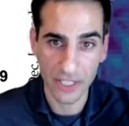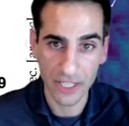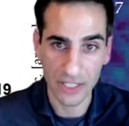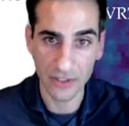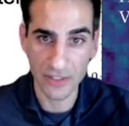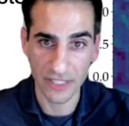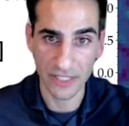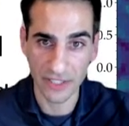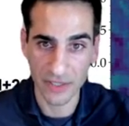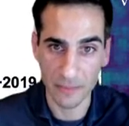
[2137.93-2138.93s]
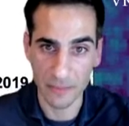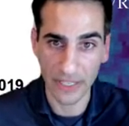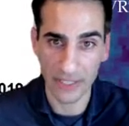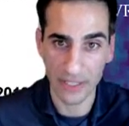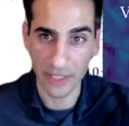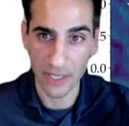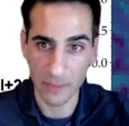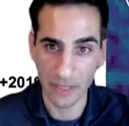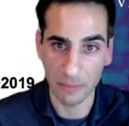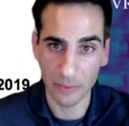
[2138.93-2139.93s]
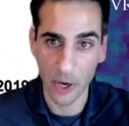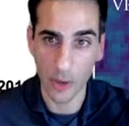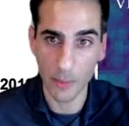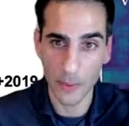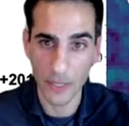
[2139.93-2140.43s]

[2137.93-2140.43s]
it looks like there's a big blob.